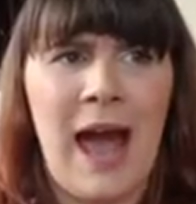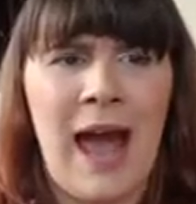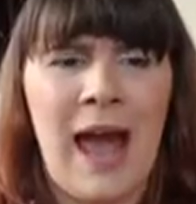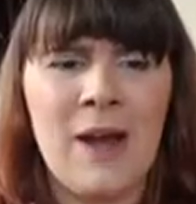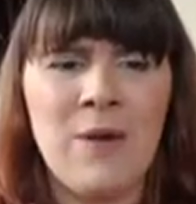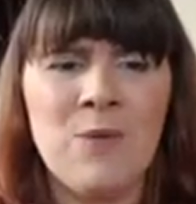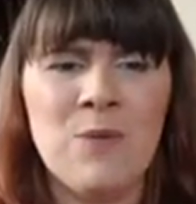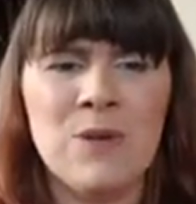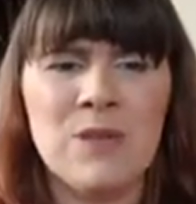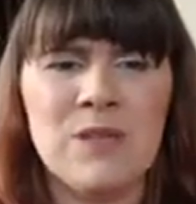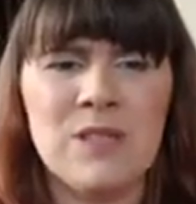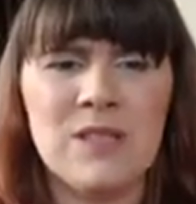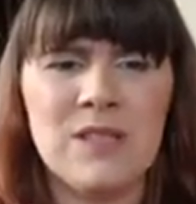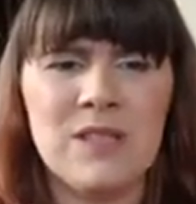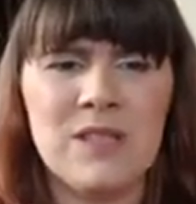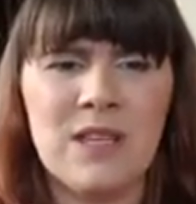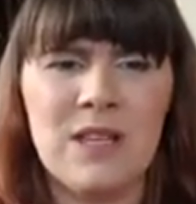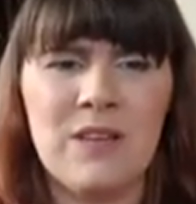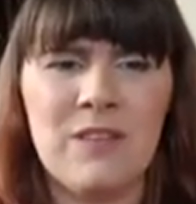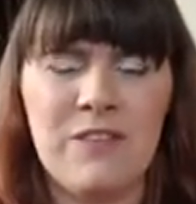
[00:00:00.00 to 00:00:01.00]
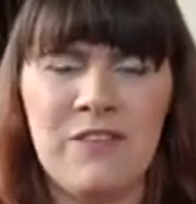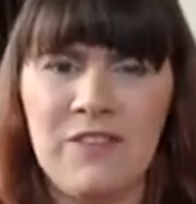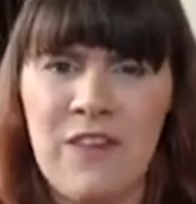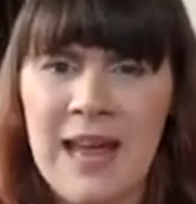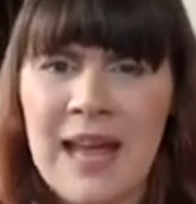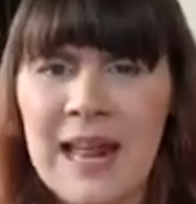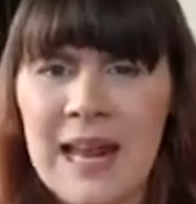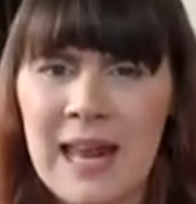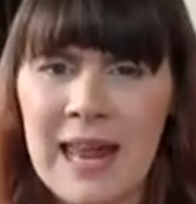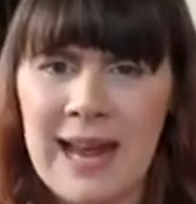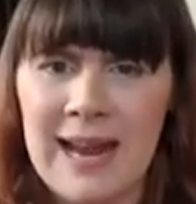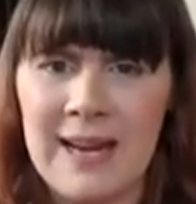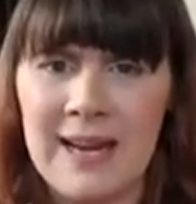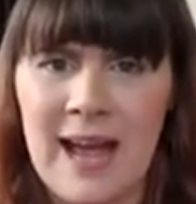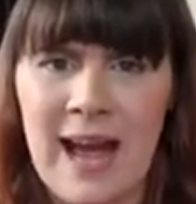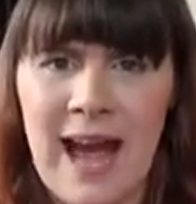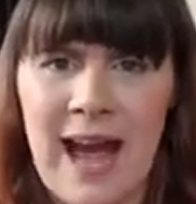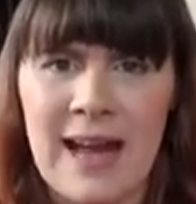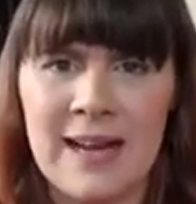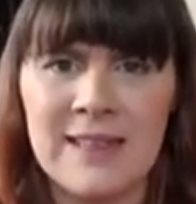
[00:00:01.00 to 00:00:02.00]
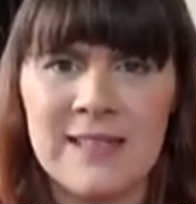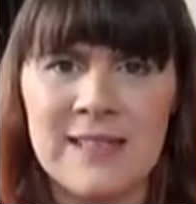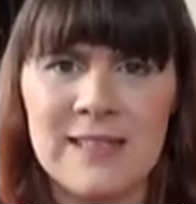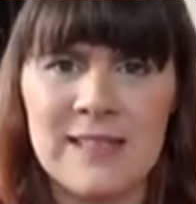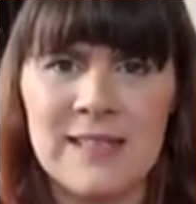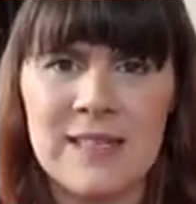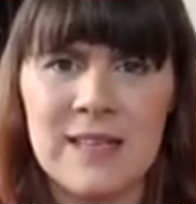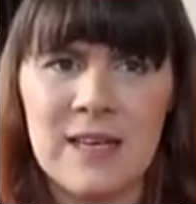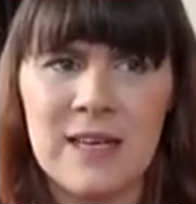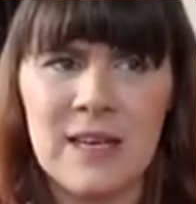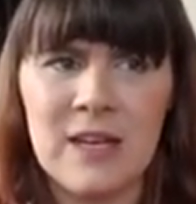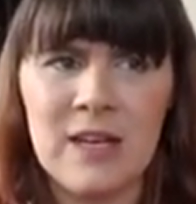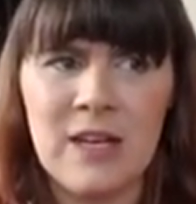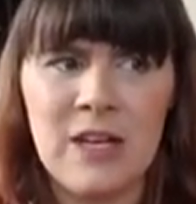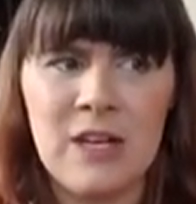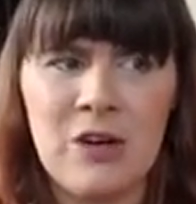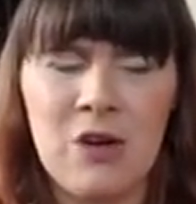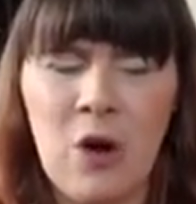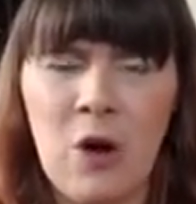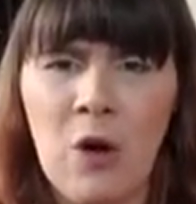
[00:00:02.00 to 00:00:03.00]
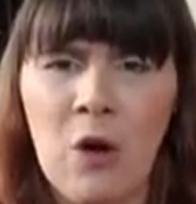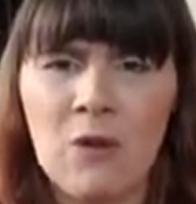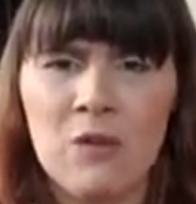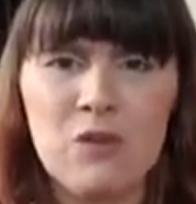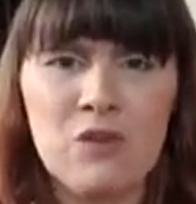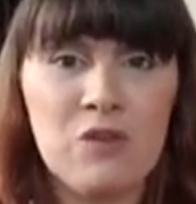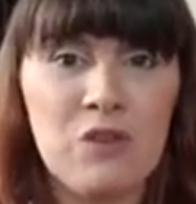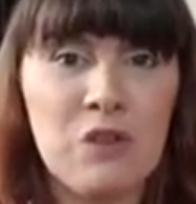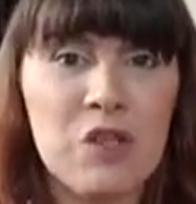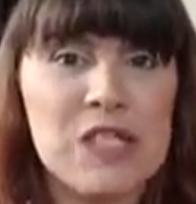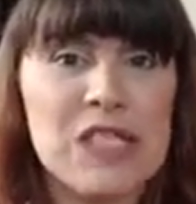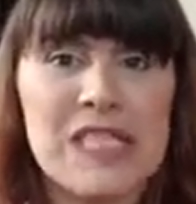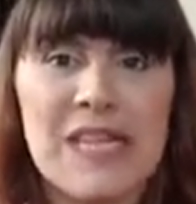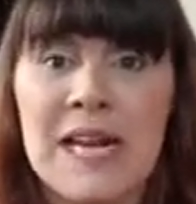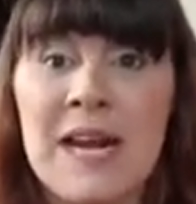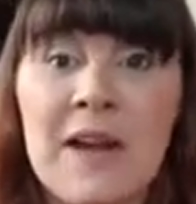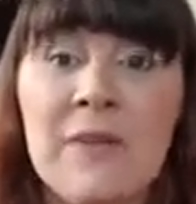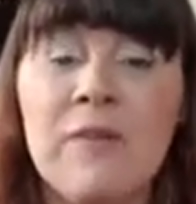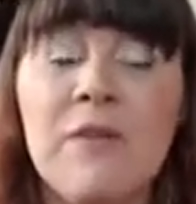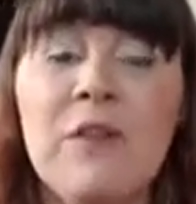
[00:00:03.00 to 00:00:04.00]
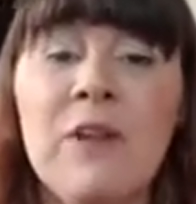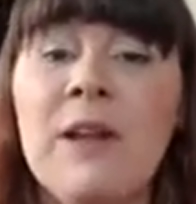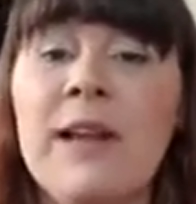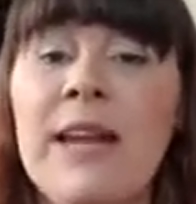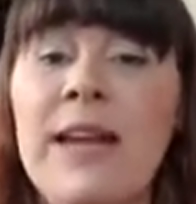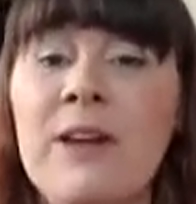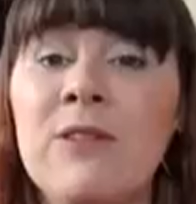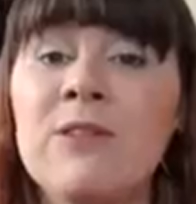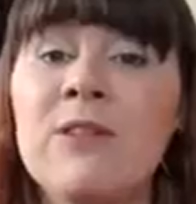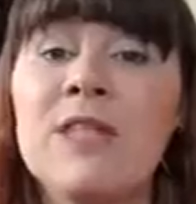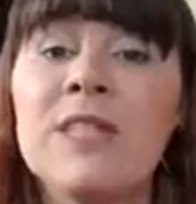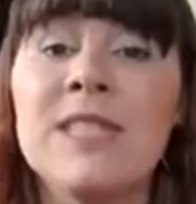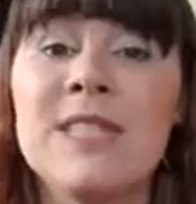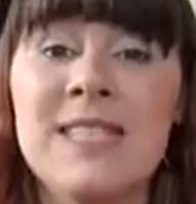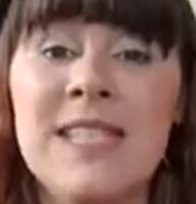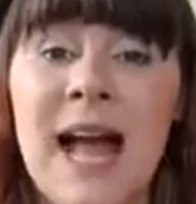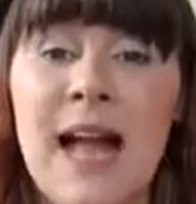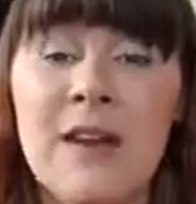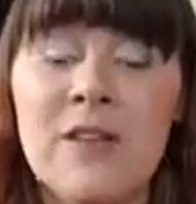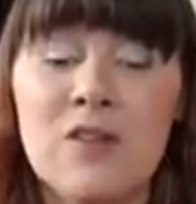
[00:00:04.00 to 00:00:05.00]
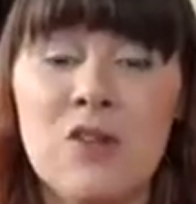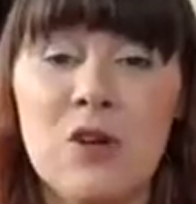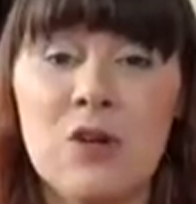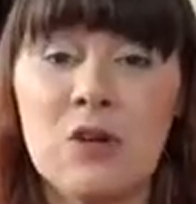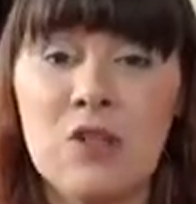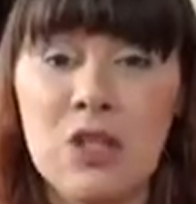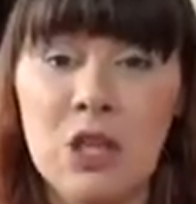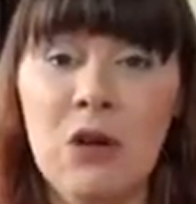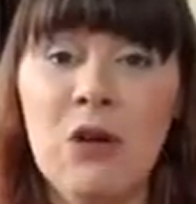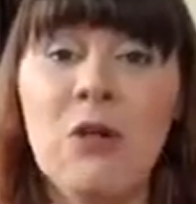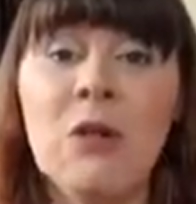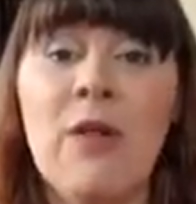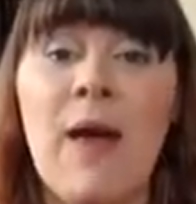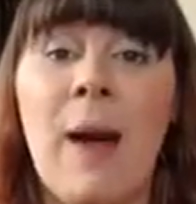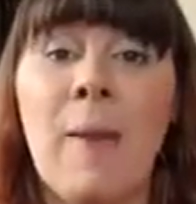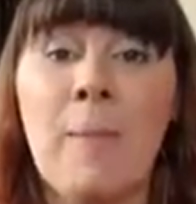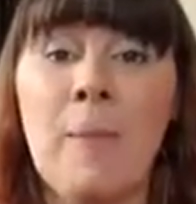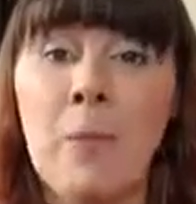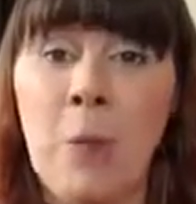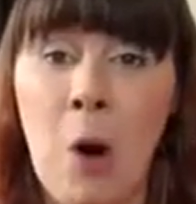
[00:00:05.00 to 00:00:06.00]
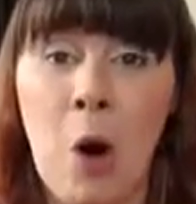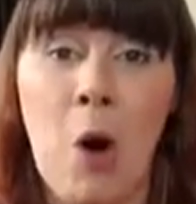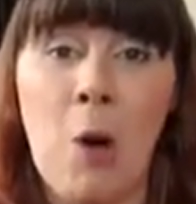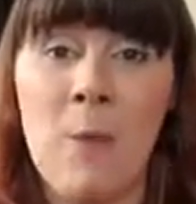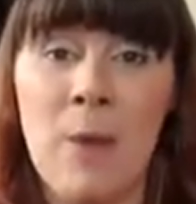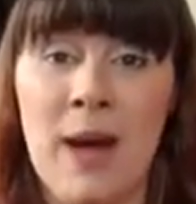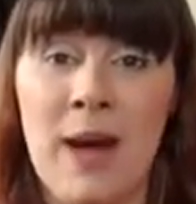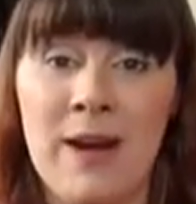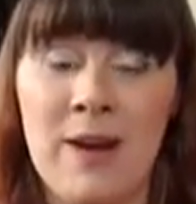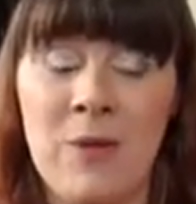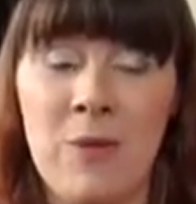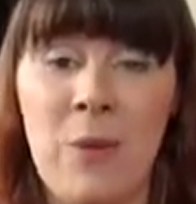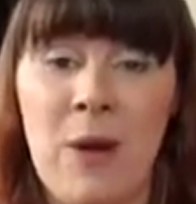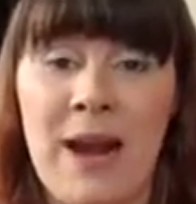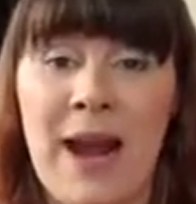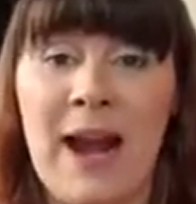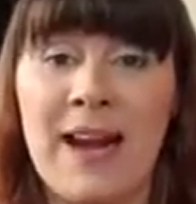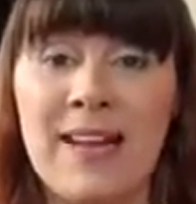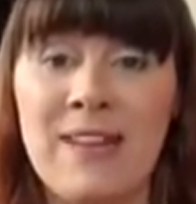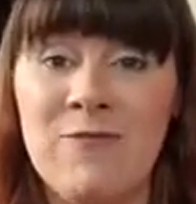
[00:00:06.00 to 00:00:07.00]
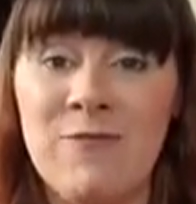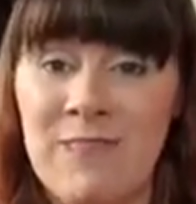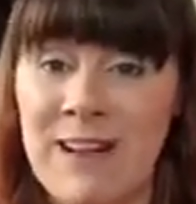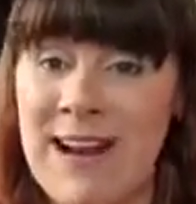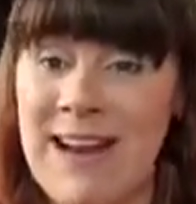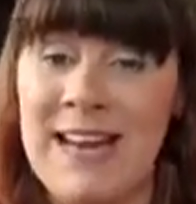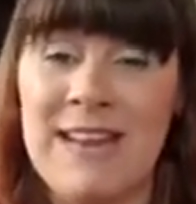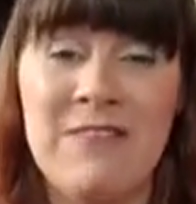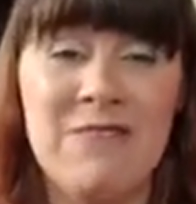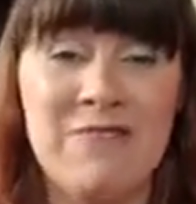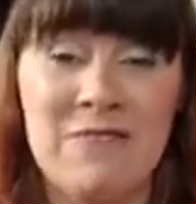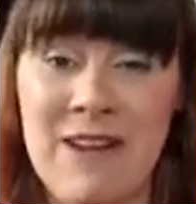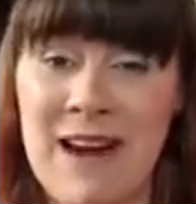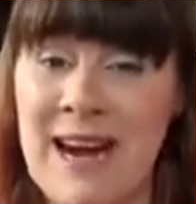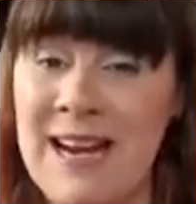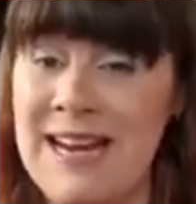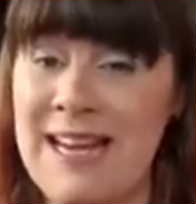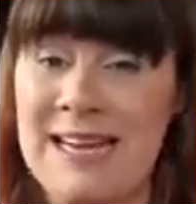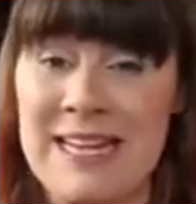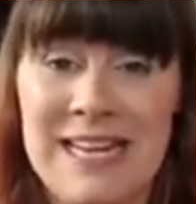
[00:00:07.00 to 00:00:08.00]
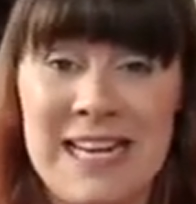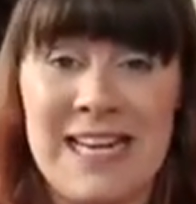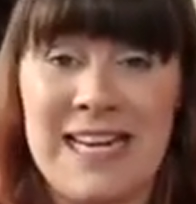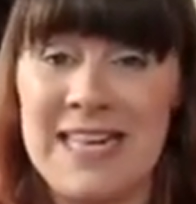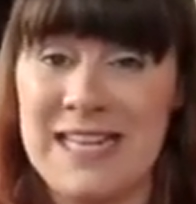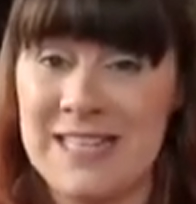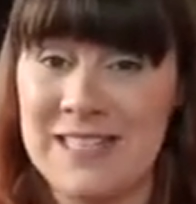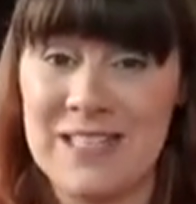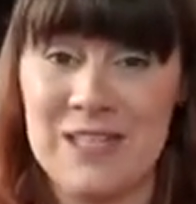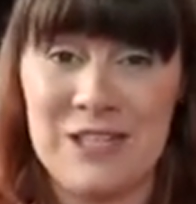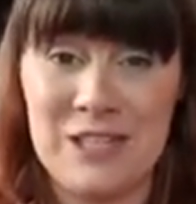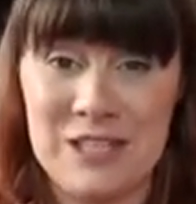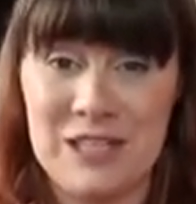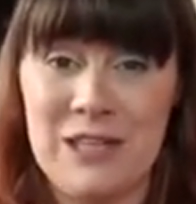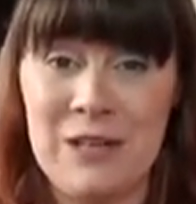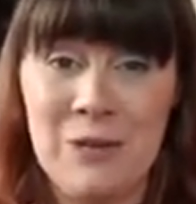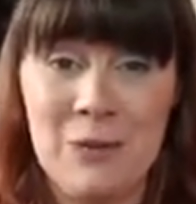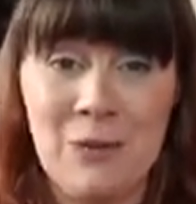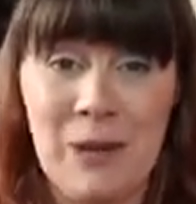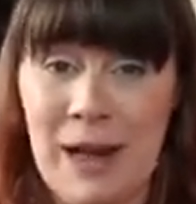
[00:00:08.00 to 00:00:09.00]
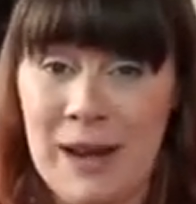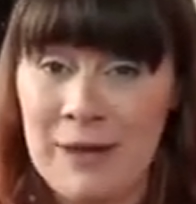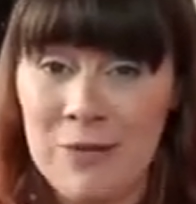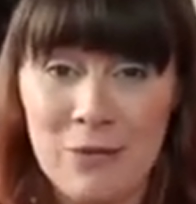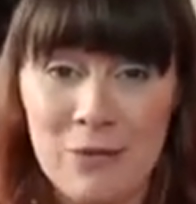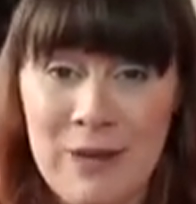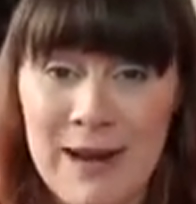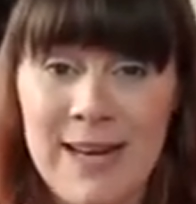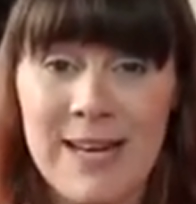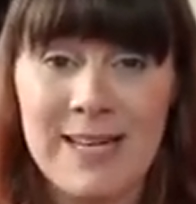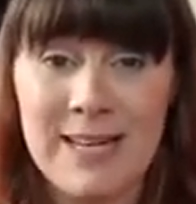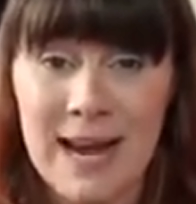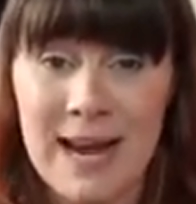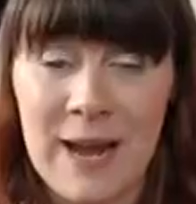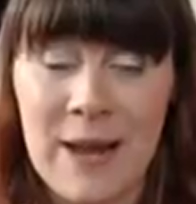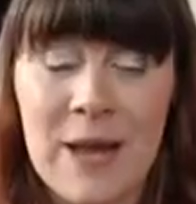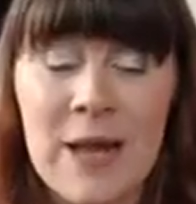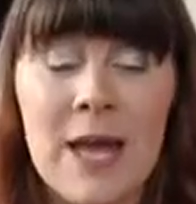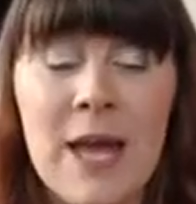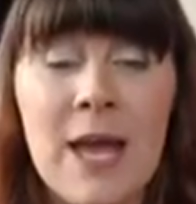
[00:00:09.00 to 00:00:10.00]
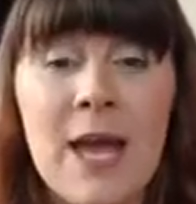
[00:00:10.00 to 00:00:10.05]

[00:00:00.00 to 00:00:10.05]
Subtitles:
I was feeling, and just didn't fully understand until that moment when I really needed to like read it.